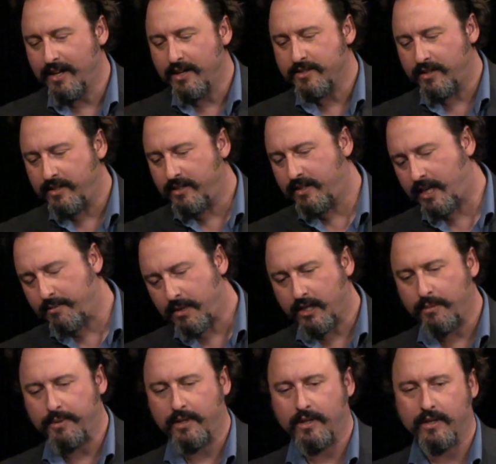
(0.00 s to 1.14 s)
So you came back
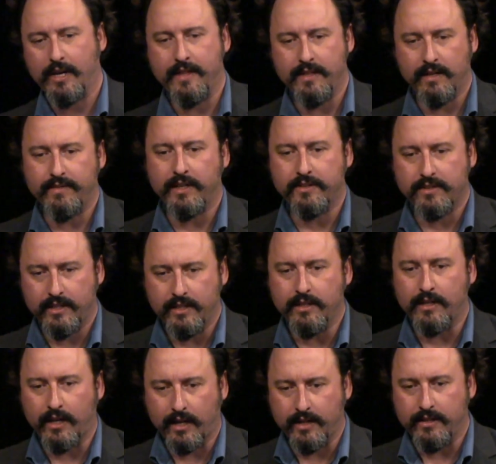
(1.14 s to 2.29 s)
up here, and then eventually
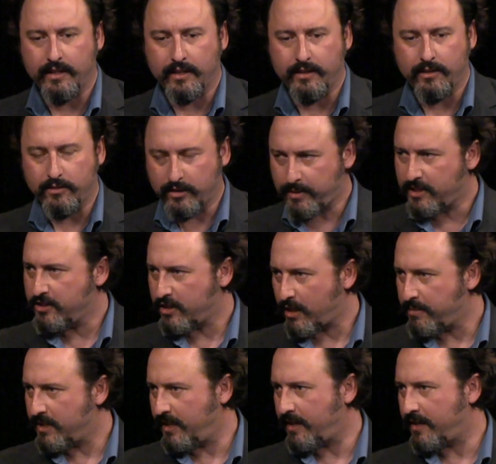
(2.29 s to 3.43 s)
you learned about the
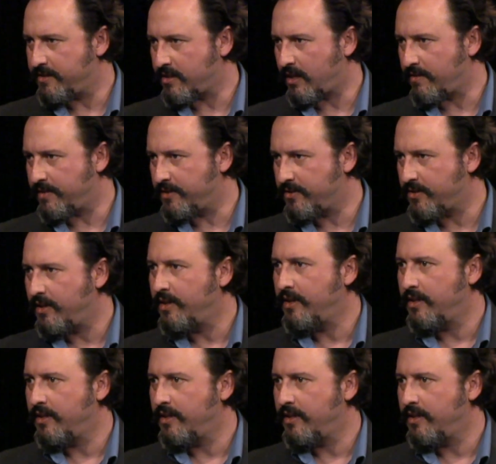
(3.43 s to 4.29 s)
job at the DA's office.